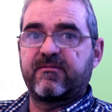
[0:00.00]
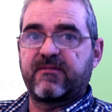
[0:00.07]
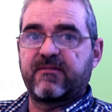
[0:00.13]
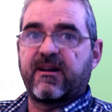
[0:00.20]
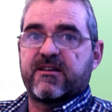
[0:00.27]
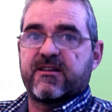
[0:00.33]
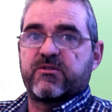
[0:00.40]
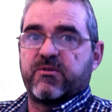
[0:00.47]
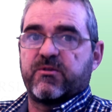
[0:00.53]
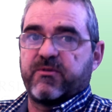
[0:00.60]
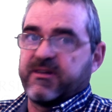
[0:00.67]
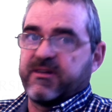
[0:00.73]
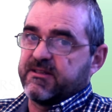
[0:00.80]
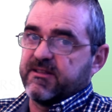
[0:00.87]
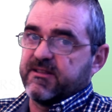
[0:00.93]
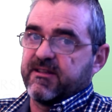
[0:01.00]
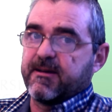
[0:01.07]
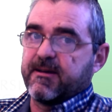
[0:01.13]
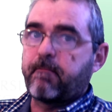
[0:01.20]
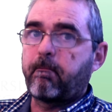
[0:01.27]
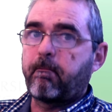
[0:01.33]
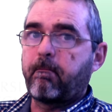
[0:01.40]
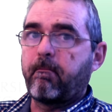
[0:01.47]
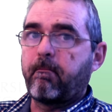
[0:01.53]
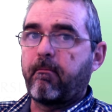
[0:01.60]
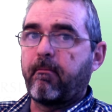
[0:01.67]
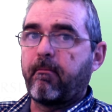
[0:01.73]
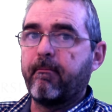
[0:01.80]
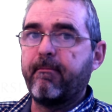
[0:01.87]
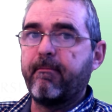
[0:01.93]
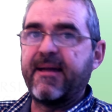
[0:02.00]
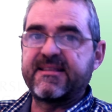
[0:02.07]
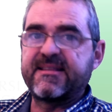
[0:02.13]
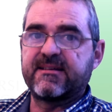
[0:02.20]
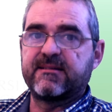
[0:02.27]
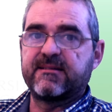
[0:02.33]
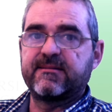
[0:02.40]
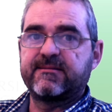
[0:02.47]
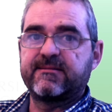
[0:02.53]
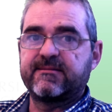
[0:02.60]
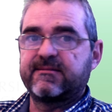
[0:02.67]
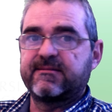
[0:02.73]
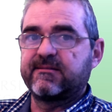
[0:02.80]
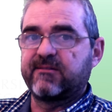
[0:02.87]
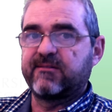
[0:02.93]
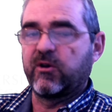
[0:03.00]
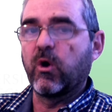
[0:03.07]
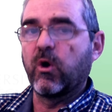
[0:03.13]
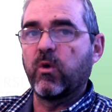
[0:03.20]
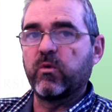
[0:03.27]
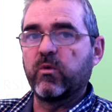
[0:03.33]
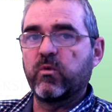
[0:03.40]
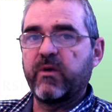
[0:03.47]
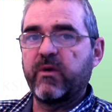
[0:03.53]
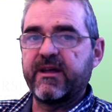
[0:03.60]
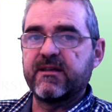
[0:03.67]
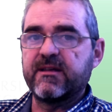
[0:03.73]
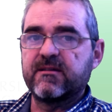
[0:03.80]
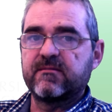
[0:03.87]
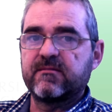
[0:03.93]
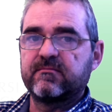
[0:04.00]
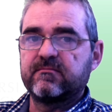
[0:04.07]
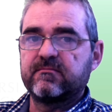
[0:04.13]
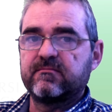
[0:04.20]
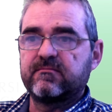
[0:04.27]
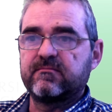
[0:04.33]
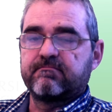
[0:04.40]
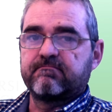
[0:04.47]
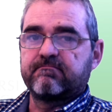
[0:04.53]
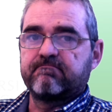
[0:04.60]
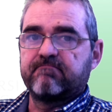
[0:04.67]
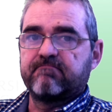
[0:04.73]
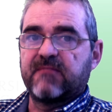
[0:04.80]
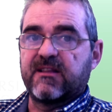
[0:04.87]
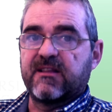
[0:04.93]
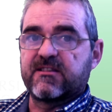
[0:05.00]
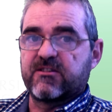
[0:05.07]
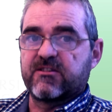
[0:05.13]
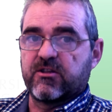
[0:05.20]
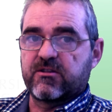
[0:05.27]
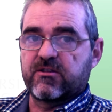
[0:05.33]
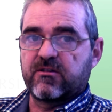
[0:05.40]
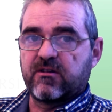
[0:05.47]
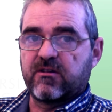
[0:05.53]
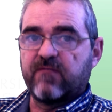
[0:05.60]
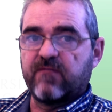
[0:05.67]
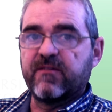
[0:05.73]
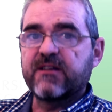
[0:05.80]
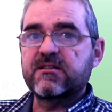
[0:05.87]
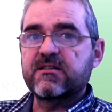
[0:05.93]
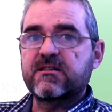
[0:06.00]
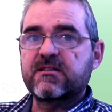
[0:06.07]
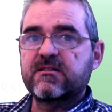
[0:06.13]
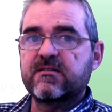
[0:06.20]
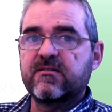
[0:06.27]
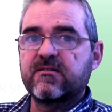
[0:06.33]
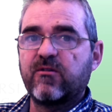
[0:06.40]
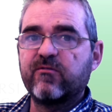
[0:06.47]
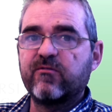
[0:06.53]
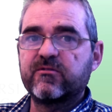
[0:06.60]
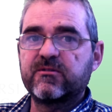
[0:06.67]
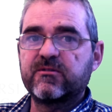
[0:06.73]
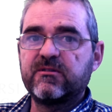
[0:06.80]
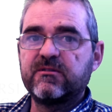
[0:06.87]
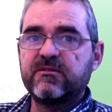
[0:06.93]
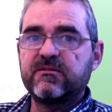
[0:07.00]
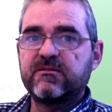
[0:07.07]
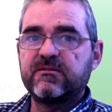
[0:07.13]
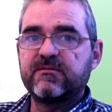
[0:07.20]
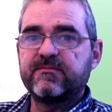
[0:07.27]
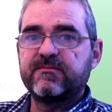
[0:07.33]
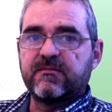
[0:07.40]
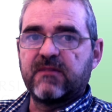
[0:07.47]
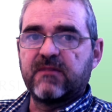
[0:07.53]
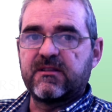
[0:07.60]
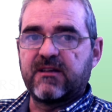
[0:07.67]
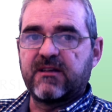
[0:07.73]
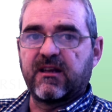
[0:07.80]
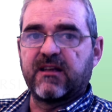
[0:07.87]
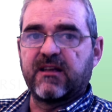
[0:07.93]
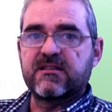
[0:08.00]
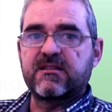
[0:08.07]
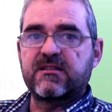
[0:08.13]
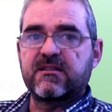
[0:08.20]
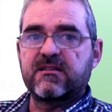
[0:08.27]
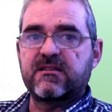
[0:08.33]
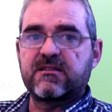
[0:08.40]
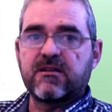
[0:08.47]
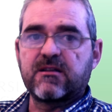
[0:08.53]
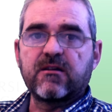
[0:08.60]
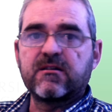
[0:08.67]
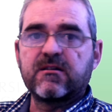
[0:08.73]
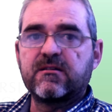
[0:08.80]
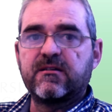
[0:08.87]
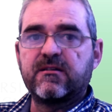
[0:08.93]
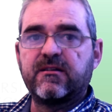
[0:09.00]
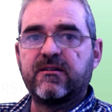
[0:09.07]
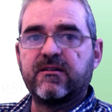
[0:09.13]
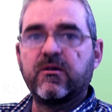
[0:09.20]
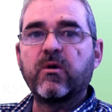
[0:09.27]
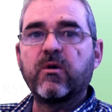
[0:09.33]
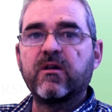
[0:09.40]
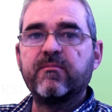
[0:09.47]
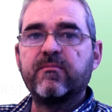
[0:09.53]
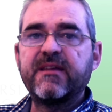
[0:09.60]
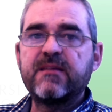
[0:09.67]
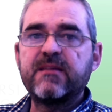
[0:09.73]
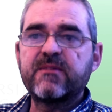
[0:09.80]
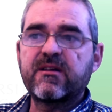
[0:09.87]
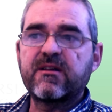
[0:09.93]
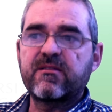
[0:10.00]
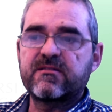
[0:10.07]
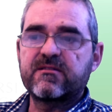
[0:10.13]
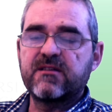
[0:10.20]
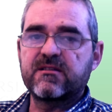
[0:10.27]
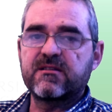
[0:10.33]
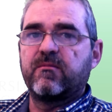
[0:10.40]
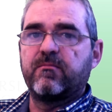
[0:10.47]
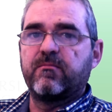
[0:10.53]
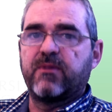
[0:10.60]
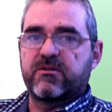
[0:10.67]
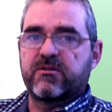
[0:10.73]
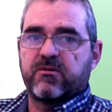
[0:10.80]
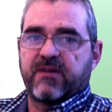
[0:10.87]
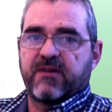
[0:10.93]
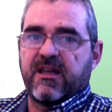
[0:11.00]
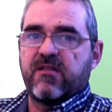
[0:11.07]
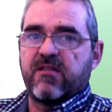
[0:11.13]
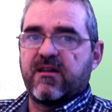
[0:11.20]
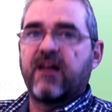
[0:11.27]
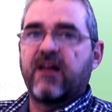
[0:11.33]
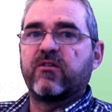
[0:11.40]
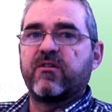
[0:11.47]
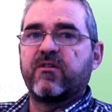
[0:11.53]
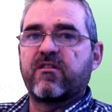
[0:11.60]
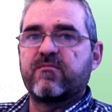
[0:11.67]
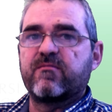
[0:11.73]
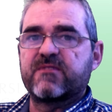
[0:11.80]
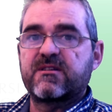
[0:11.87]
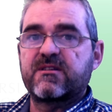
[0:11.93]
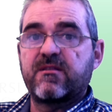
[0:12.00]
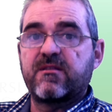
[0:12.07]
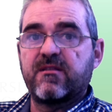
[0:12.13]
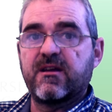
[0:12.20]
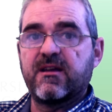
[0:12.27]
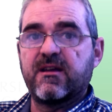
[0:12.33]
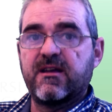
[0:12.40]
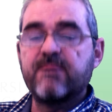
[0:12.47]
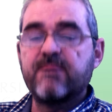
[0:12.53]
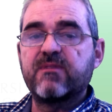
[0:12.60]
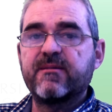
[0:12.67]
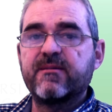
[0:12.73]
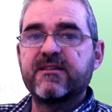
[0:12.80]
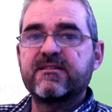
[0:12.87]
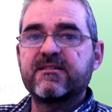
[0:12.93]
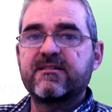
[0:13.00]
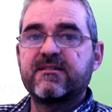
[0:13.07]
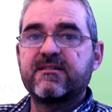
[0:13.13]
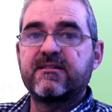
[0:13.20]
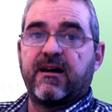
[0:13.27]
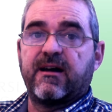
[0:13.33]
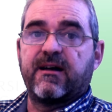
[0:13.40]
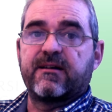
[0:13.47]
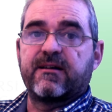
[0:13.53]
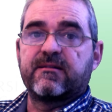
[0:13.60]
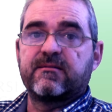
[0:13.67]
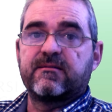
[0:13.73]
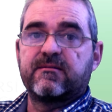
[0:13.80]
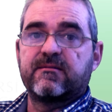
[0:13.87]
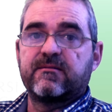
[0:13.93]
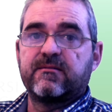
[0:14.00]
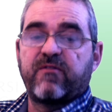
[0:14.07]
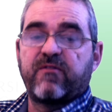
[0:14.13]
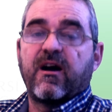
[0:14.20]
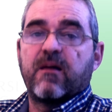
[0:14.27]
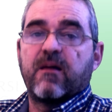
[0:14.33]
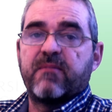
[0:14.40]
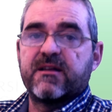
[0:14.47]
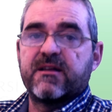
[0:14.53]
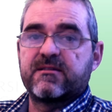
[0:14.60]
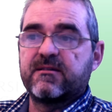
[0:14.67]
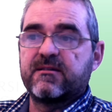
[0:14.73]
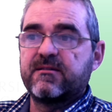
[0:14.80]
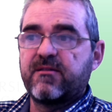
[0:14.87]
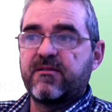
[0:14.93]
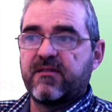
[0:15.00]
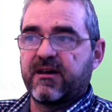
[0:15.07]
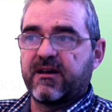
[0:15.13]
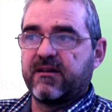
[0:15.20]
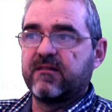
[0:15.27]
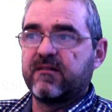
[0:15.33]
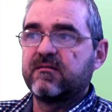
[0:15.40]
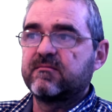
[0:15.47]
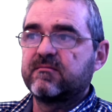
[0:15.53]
tries to do it in the better known way. It's not convex overall. It can get stuck in local minima, but okay, the algorithms they implement are far better than